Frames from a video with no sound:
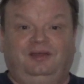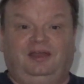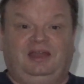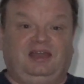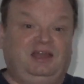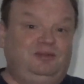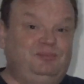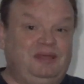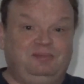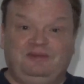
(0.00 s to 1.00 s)
And
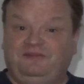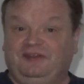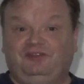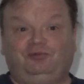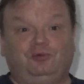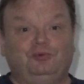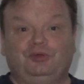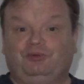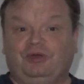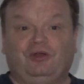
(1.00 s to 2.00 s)
maybe Vince will
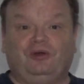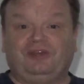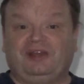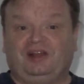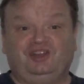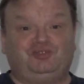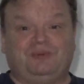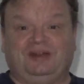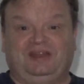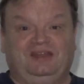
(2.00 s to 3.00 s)
regret all that hush
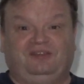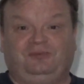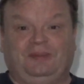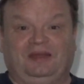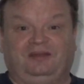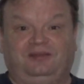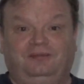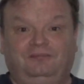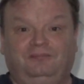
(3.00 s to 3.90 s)
money he spent.